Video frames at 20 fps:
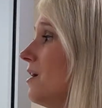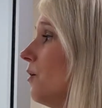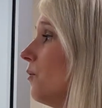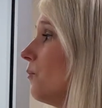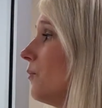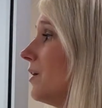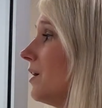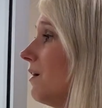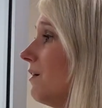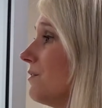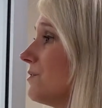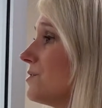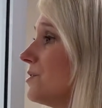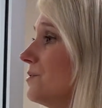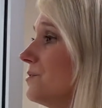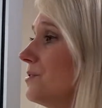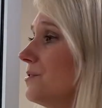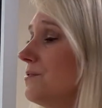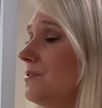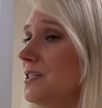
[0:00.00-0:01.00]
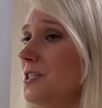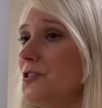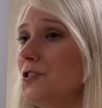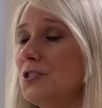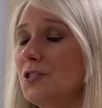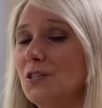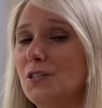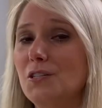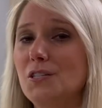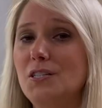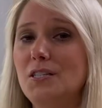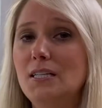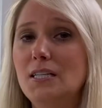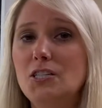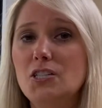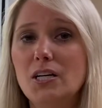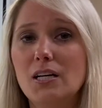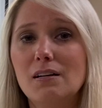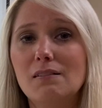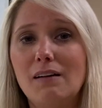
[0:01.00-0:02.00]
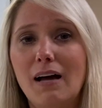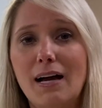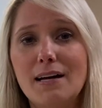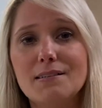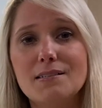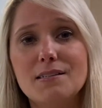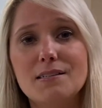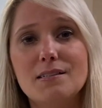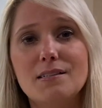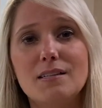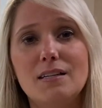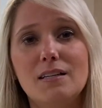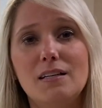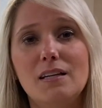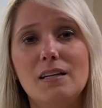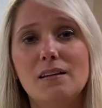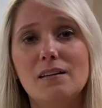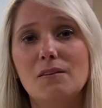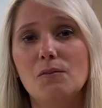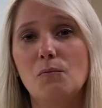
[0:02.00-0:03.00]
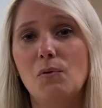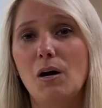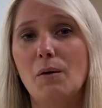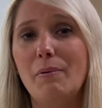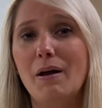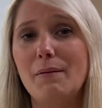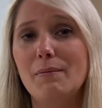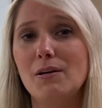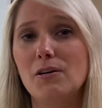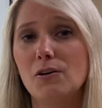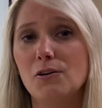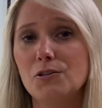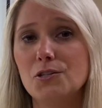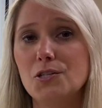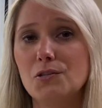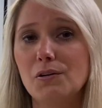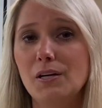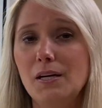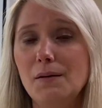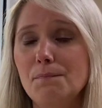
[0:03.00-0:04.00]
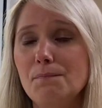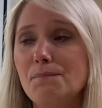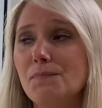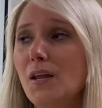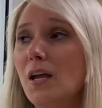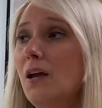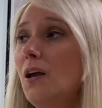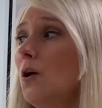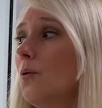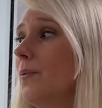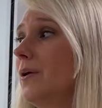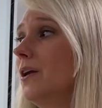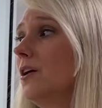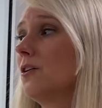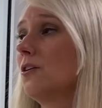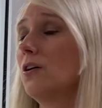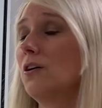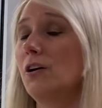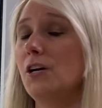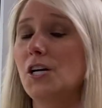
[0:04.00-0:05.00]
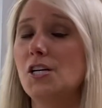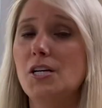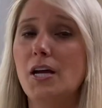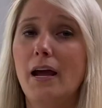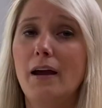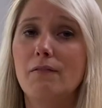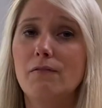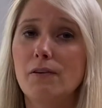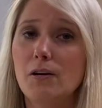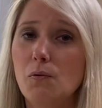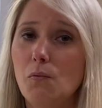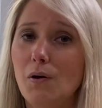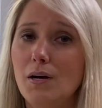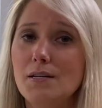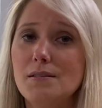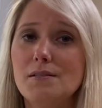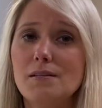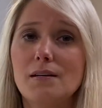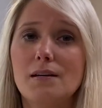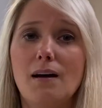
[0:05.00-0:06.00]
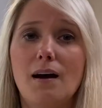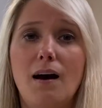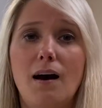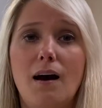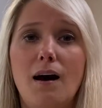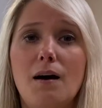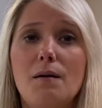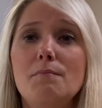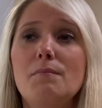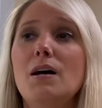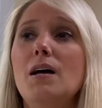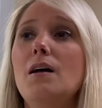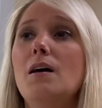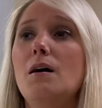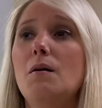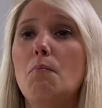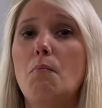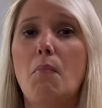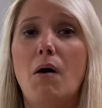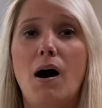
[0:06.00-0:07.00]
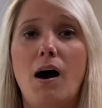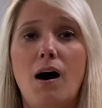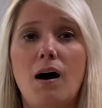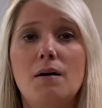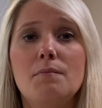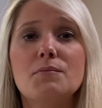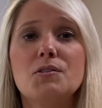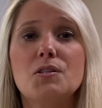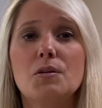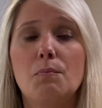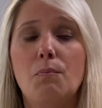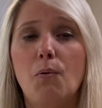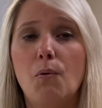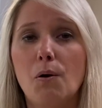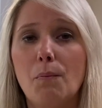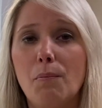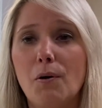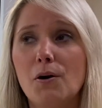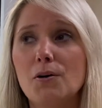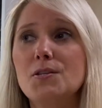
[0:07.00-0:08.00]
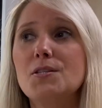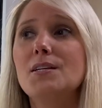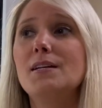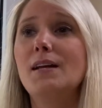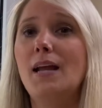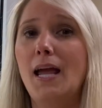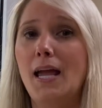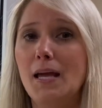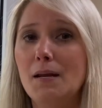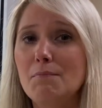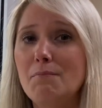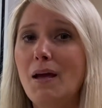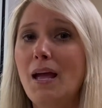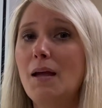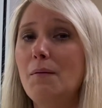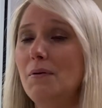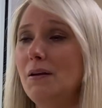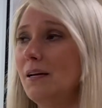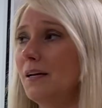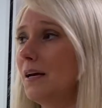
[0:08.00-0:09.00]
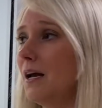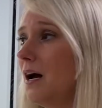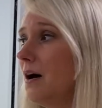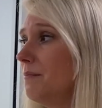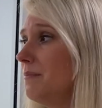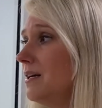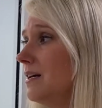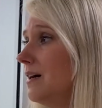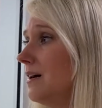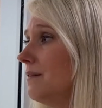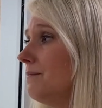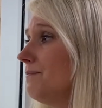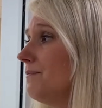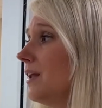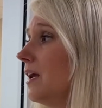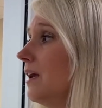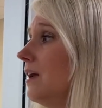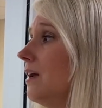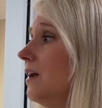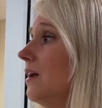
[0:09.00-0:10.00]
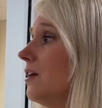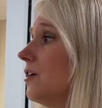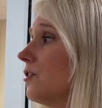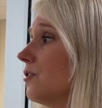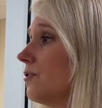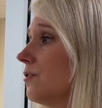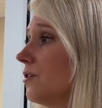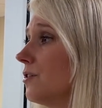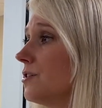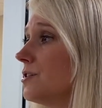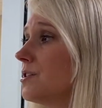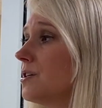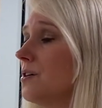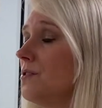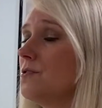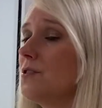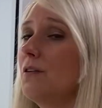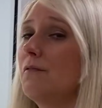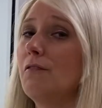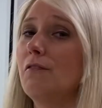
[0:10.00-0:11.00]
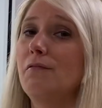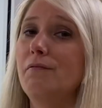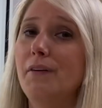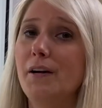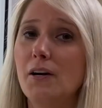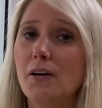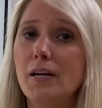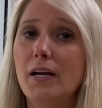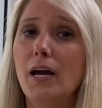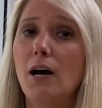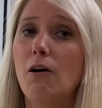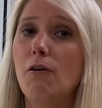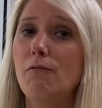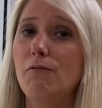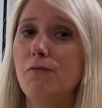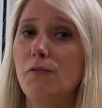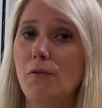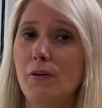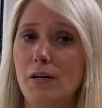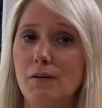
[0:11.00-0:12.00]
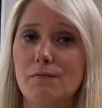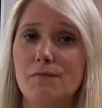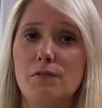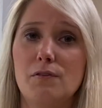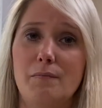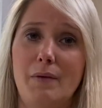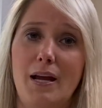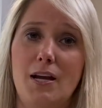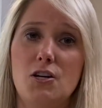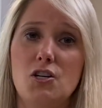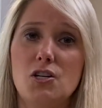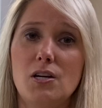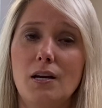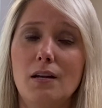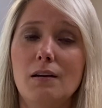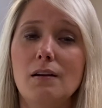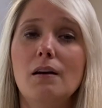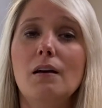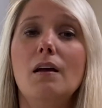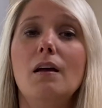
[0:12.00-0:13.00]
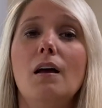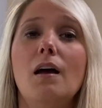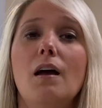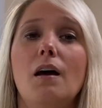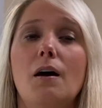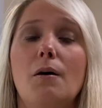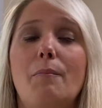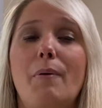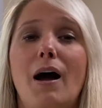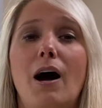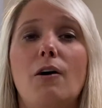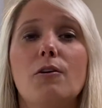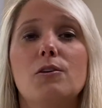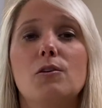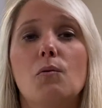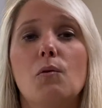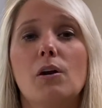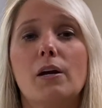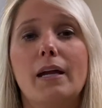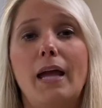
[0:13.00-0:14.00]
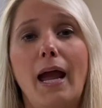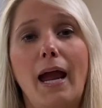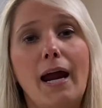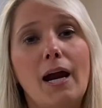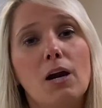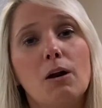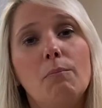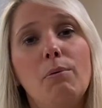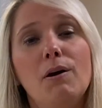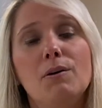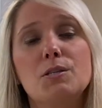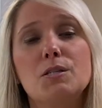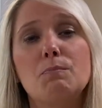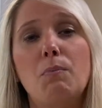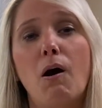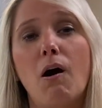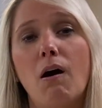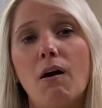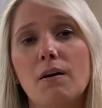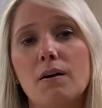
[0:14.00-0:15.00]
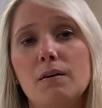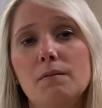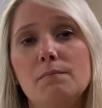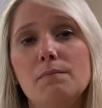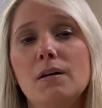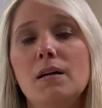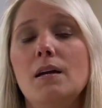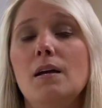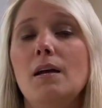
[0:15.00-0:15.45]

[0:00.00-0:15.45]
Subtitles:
We also do discharge teaching classes in the Well Baby Nursery. We encourage everyone to come, mom, support person, and baby to come in, Your nurse goes over very helpful information about your care postpartum,